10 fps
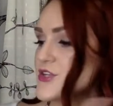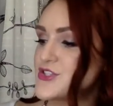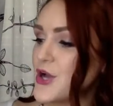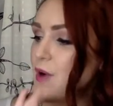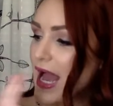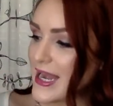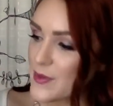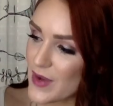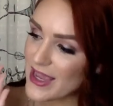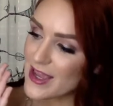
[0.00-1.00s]
So,
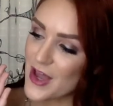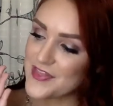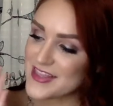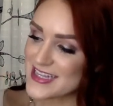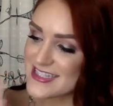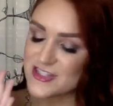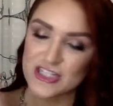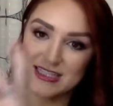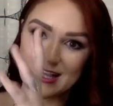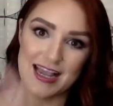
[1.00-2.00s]
anyway, this is
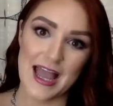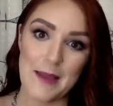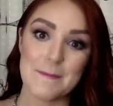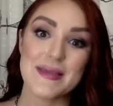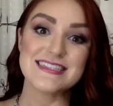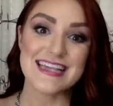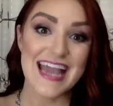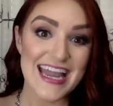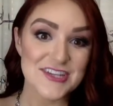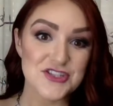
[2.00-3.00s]
just like a mixing
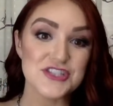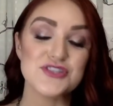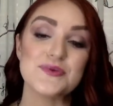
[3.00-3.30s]
agent,